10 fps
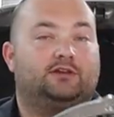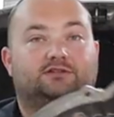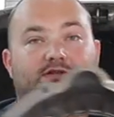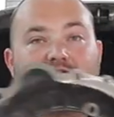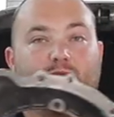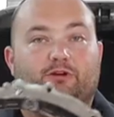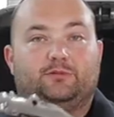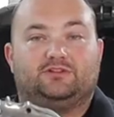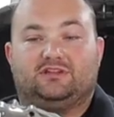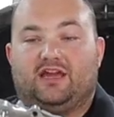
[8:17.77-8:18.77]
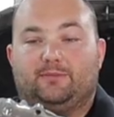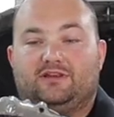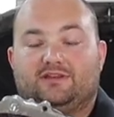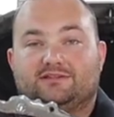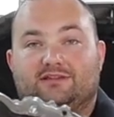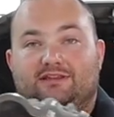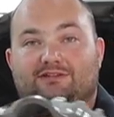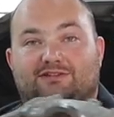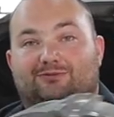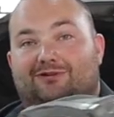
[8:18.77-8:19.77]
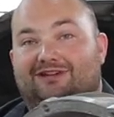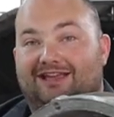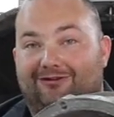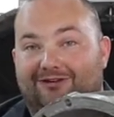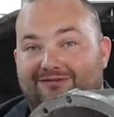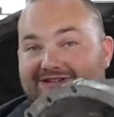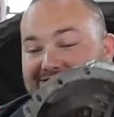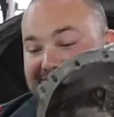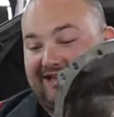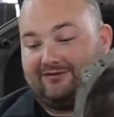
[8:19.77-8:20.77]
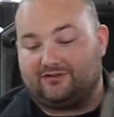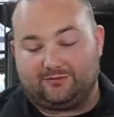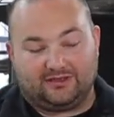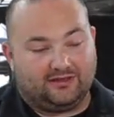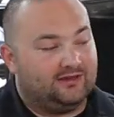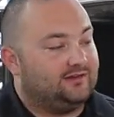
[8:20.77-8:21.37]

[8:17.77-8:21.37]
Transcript: So these are pretty much a dime a dozen. He just wanted to get rid of it, so he gave it to me.